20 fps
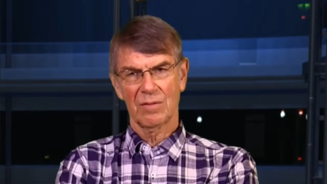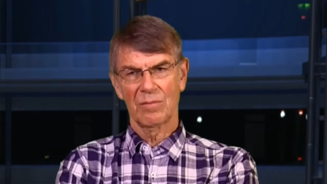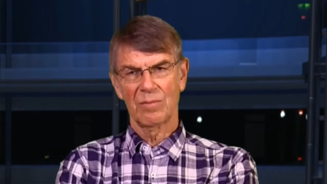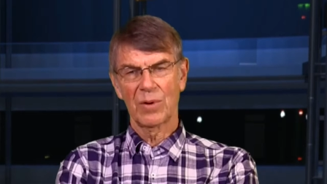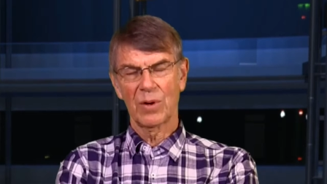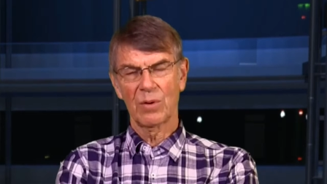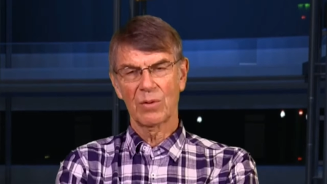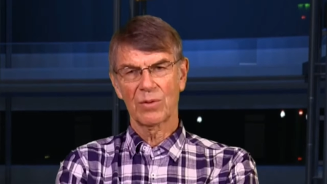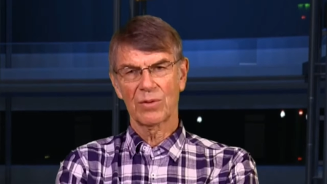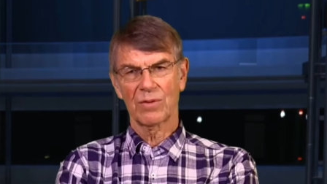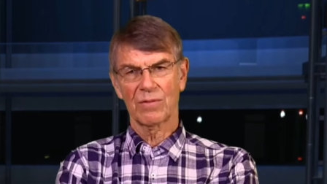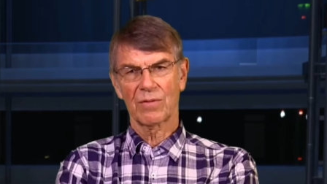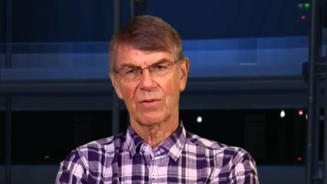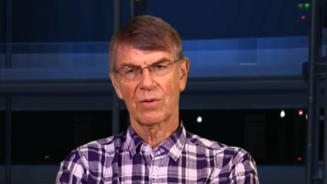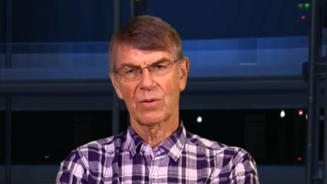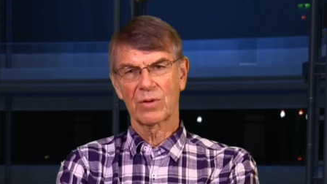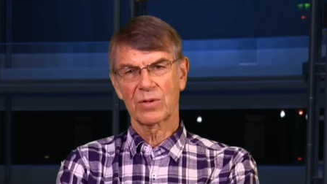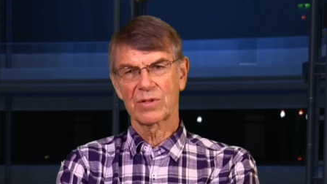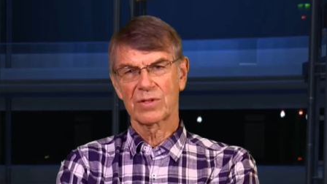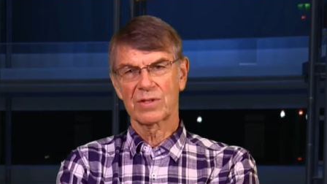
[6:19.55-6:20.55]
Both, of
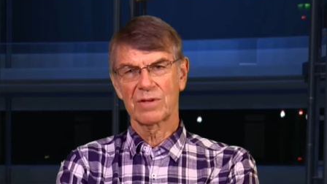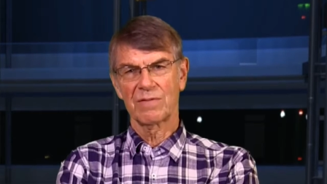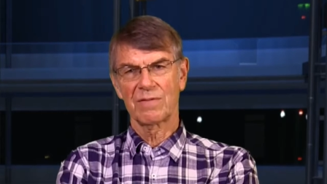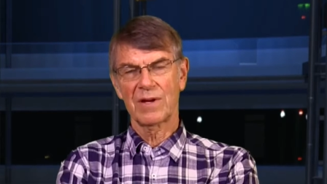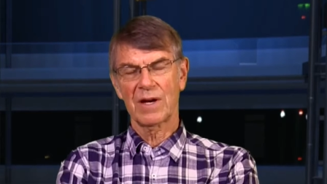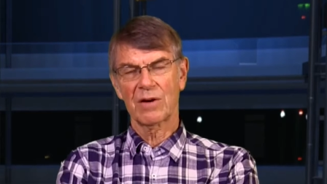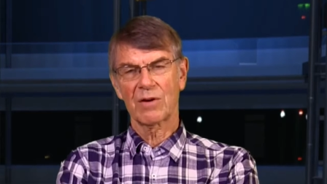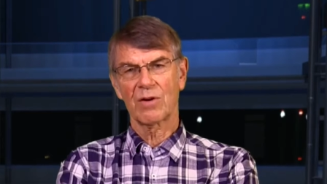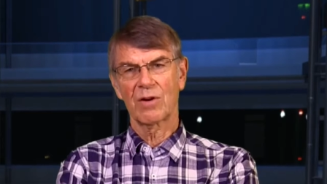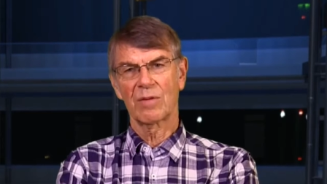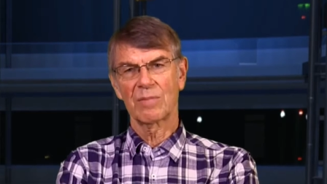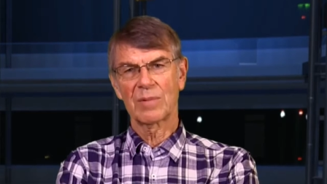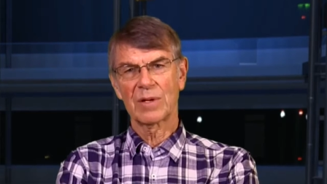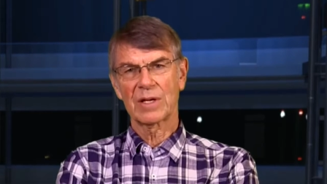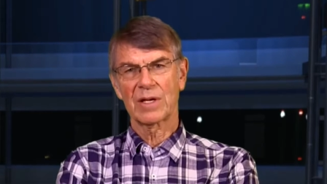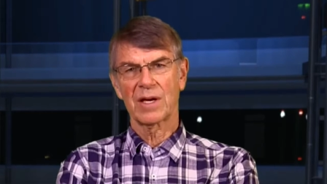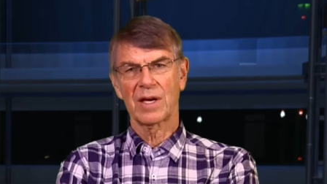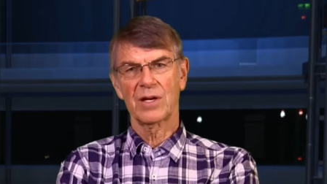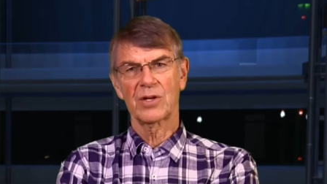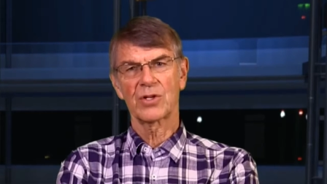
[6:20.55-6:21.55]
course, severe
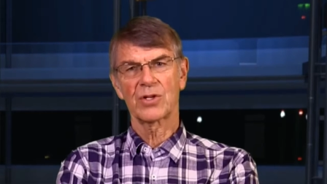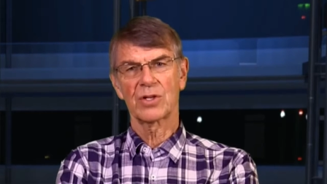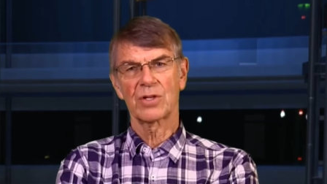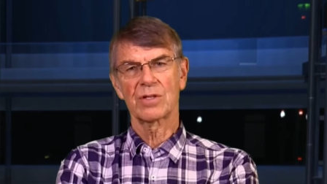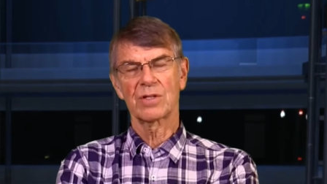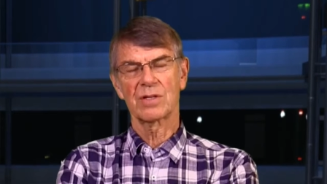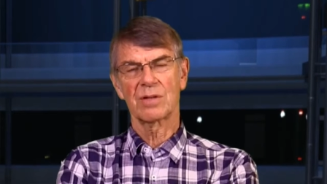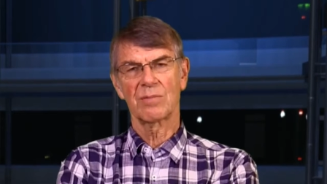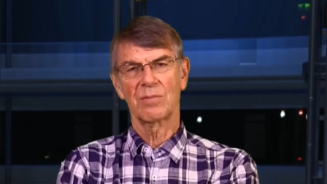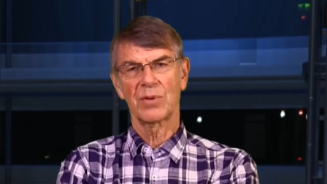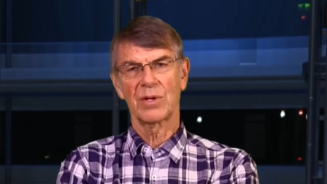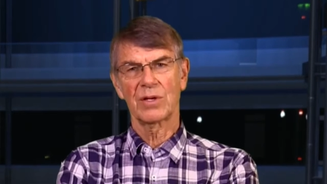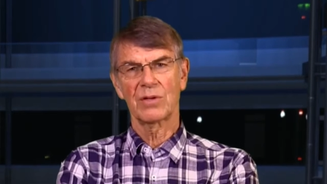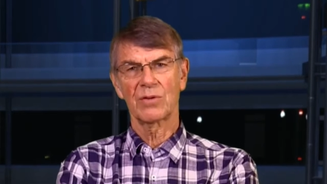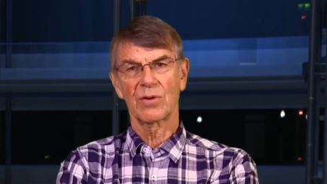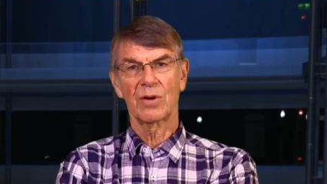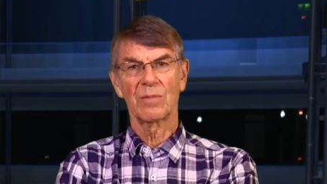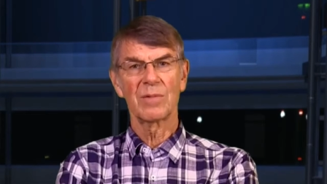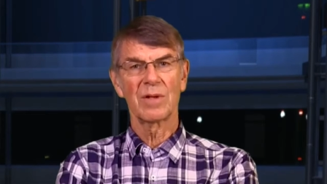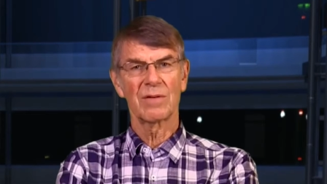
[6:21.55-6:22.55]
complications in
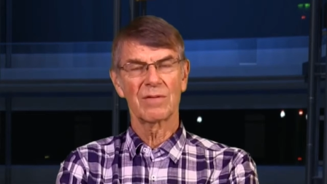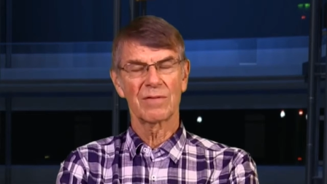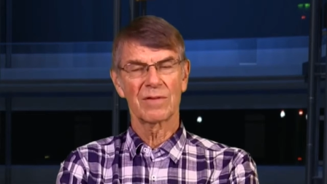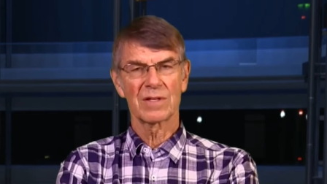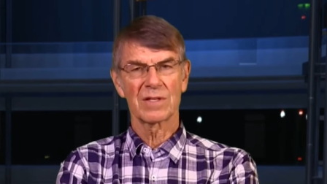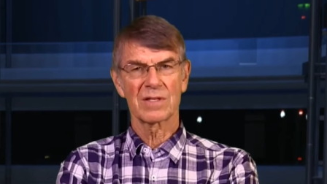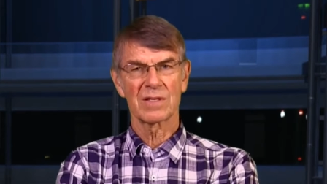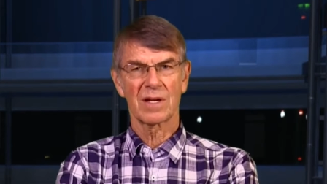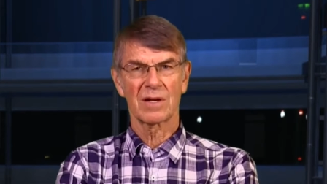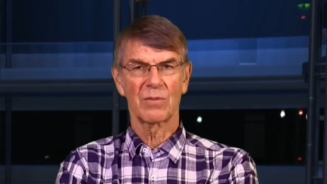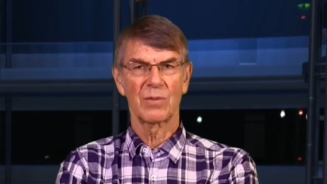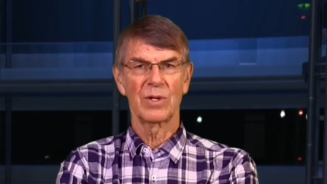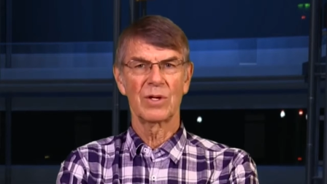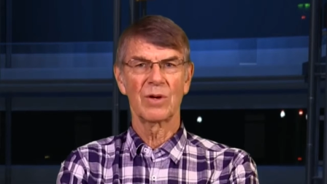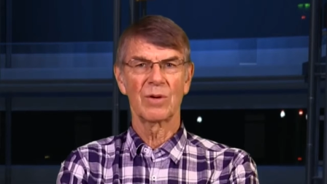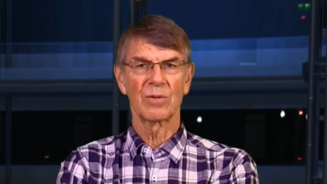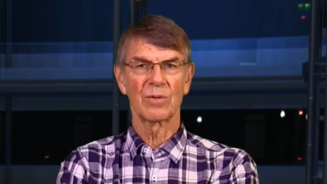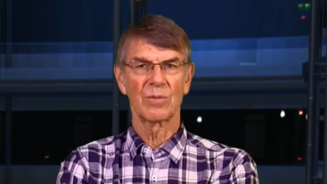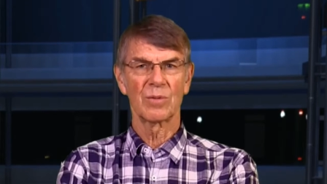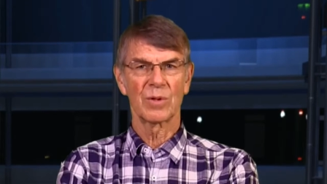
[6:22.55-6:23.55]
preterm infants that we
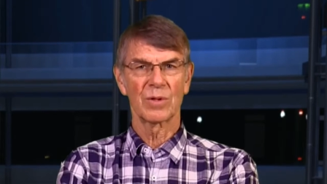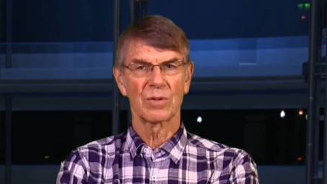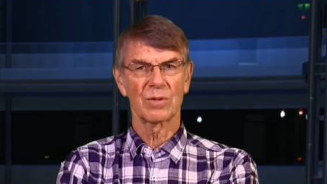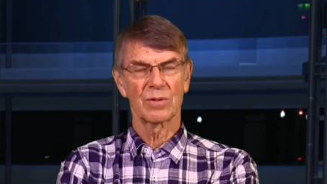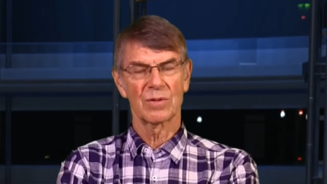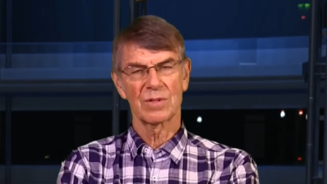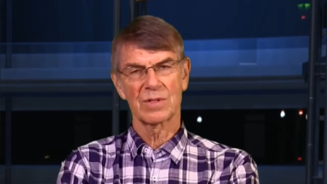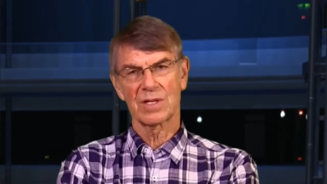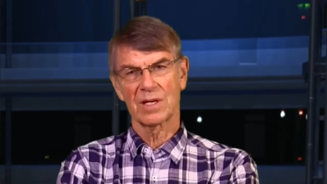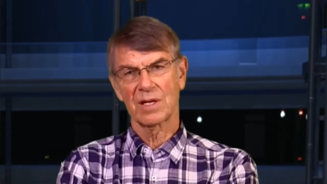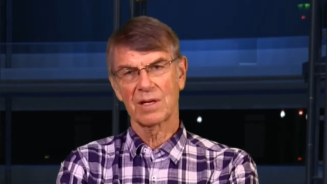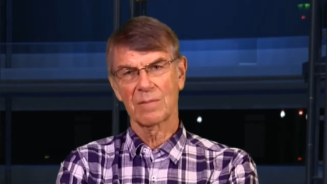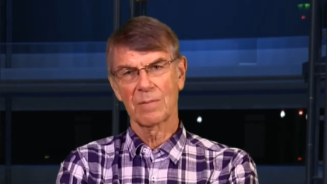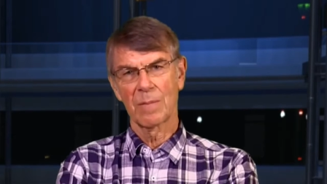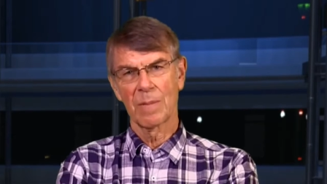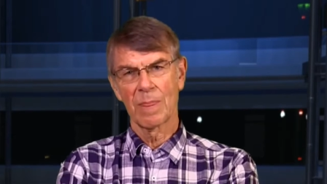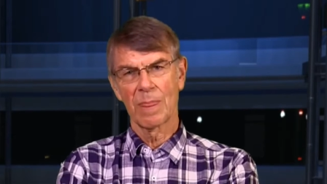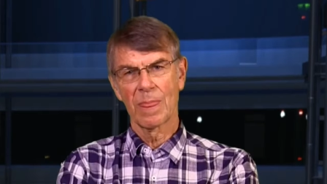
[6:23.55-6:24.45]
don't want to see.